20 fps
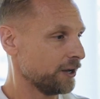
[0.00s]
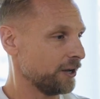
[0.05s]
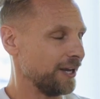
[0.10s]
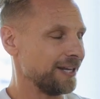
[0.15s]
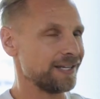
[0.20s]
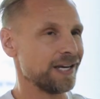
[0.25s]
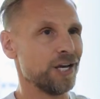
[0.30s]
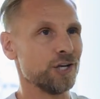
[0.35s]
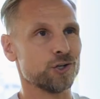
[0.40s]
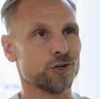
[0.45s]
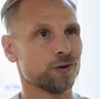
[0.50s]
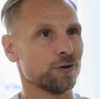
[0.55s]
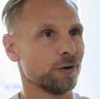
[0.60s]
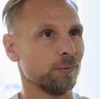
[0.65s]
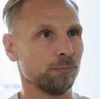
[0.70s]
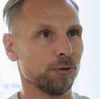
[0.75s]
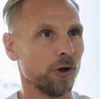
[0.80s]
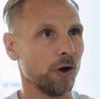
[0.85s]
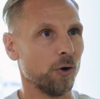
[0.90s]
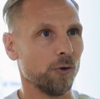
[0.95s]
it's easier to
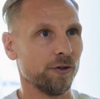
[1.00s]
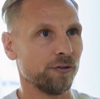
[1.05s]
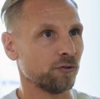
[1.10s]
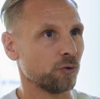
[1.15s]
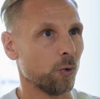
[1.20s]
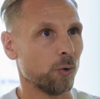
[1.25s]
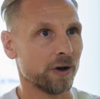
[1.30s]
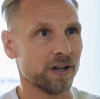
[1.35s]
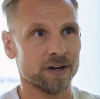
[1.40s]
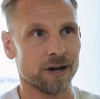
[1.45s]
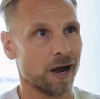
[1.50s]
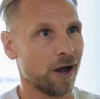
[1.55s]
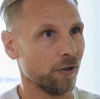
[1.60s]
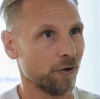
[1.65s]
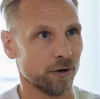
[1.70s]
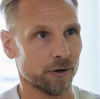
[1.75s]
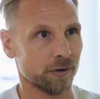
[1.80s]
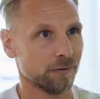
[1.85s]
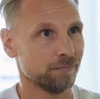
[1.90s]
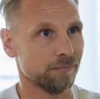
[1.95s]
blow the
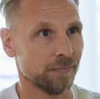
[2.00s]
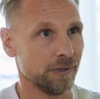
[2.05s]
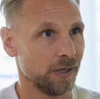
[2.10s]
$20